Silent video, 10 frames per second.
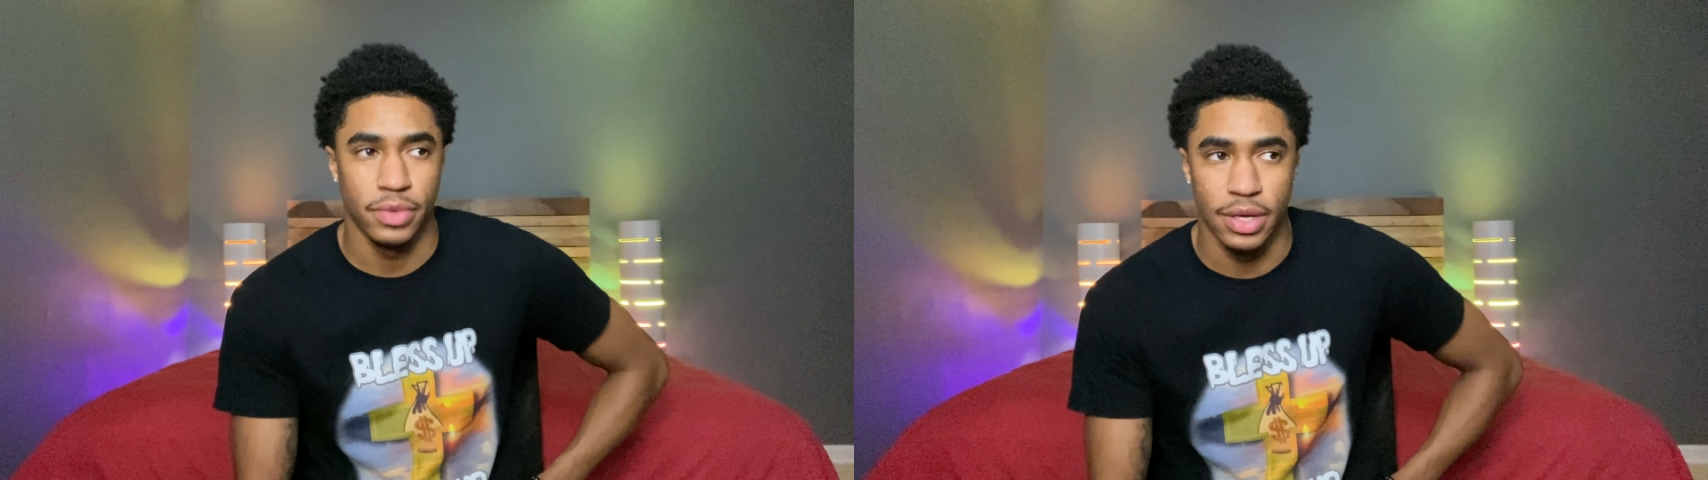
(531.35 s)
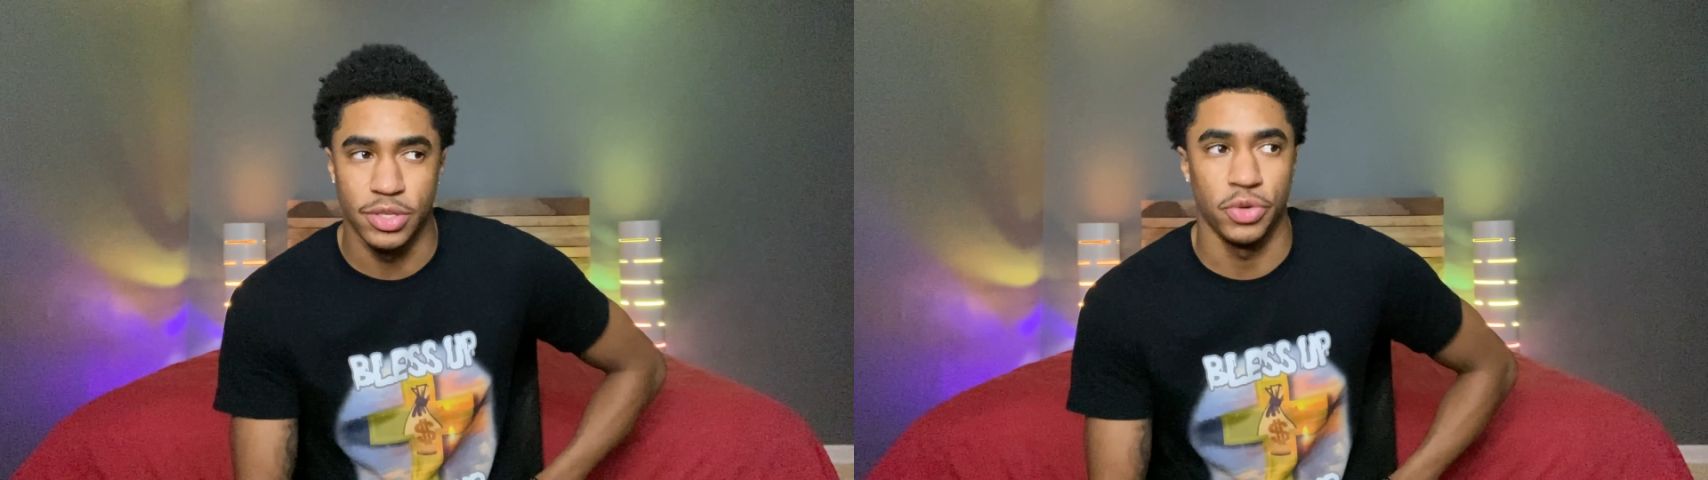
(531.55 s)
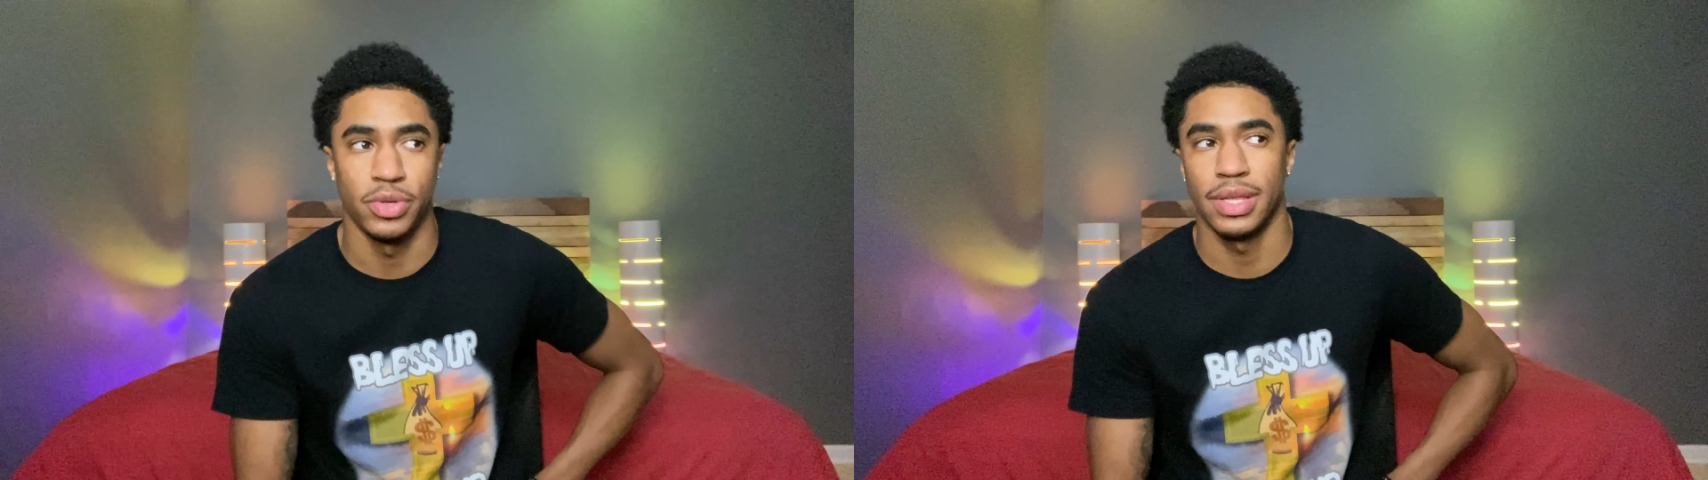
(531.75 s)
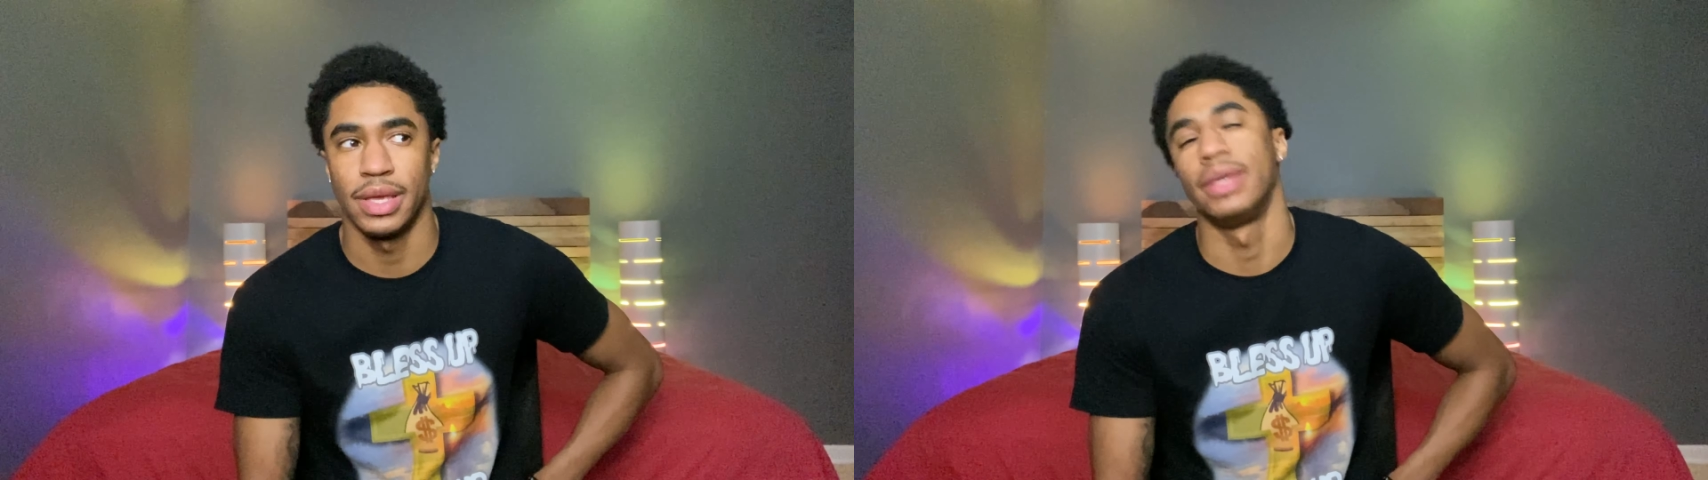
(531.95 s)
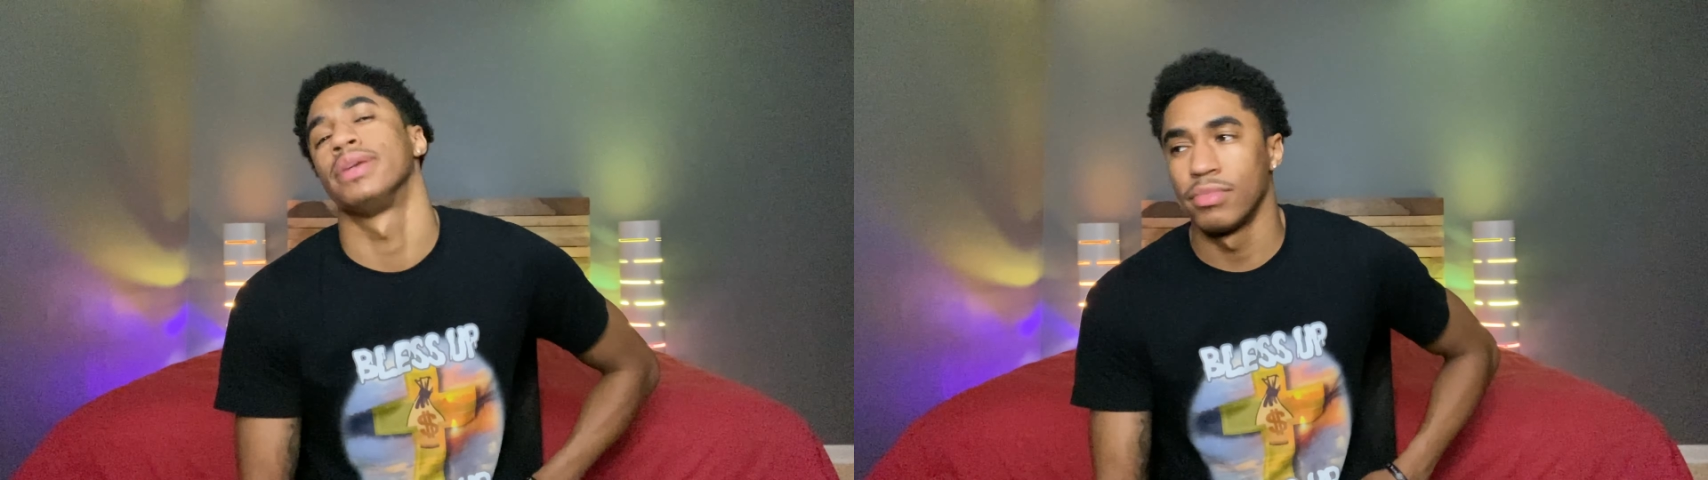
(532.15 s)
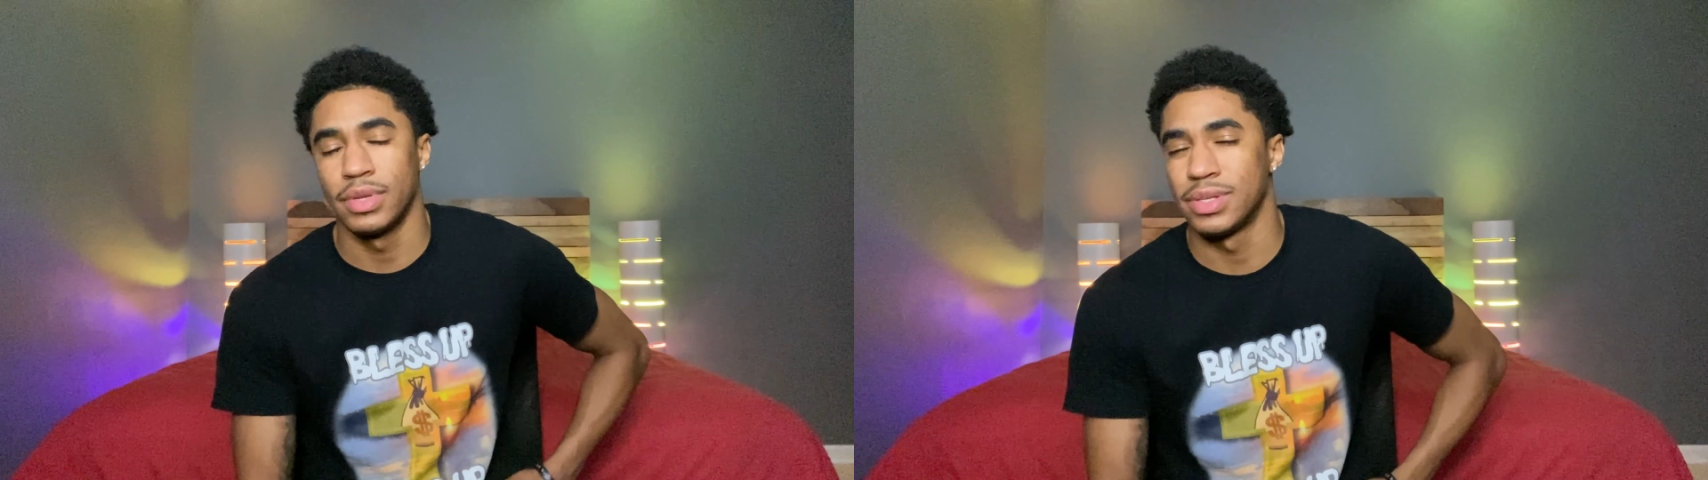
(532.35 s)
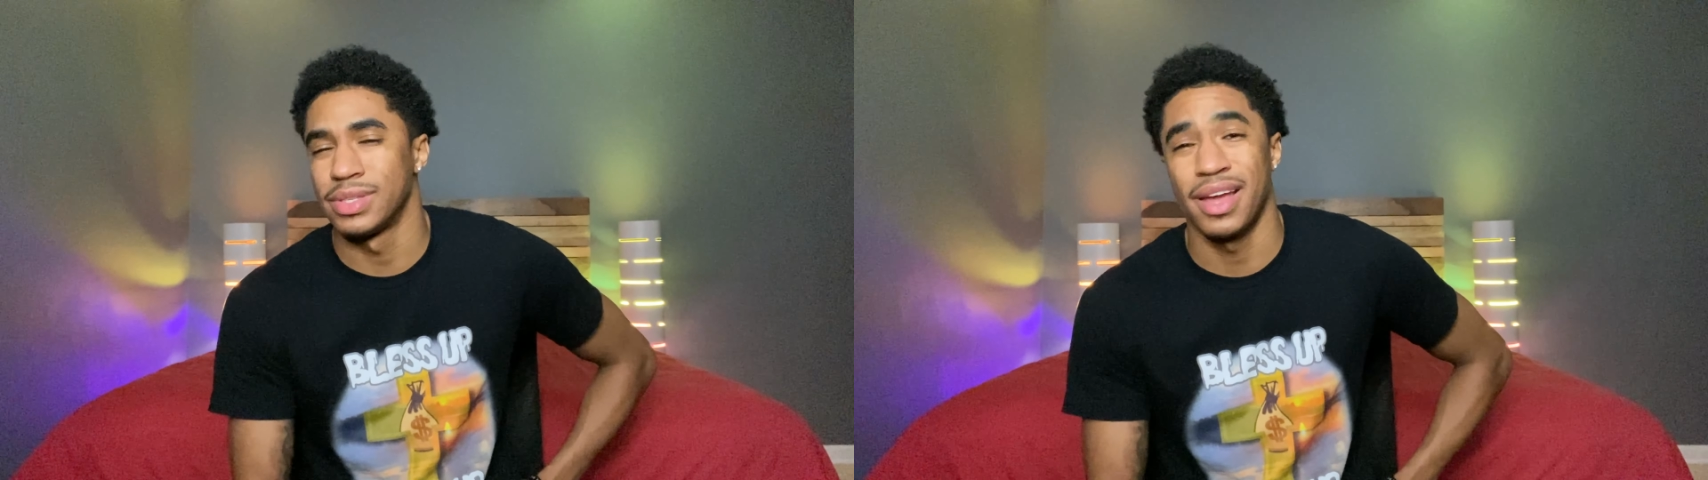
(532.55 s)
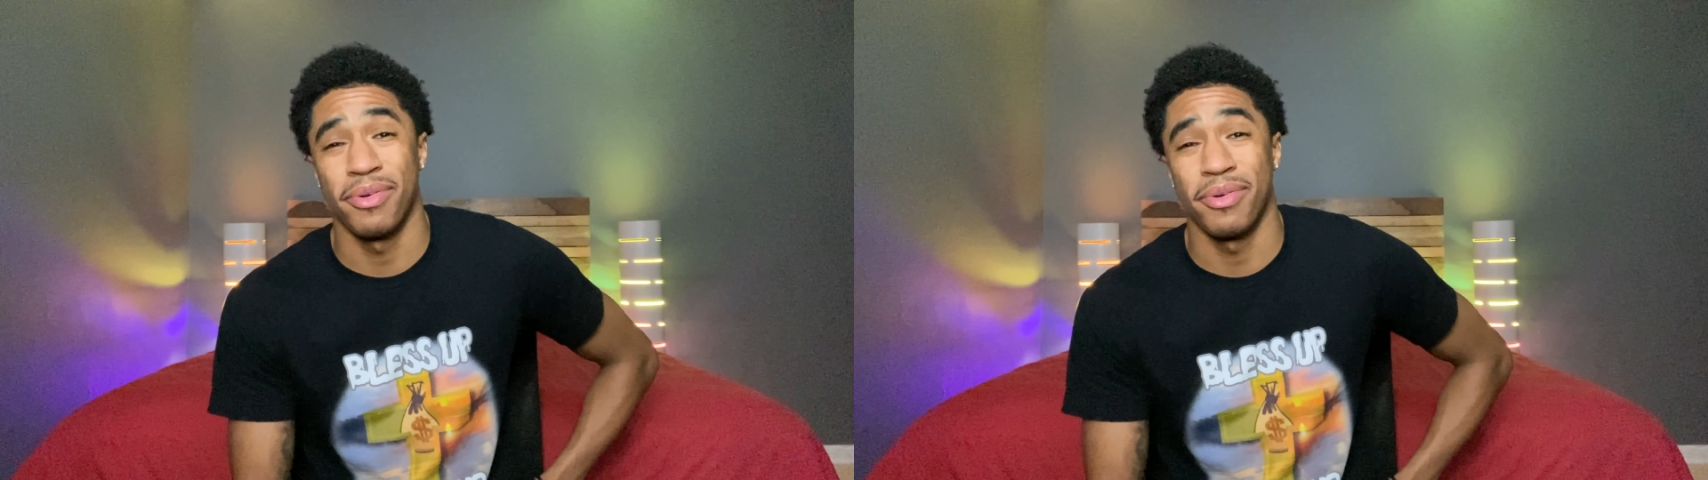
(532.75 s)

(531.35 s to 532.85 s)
So it's like, it's not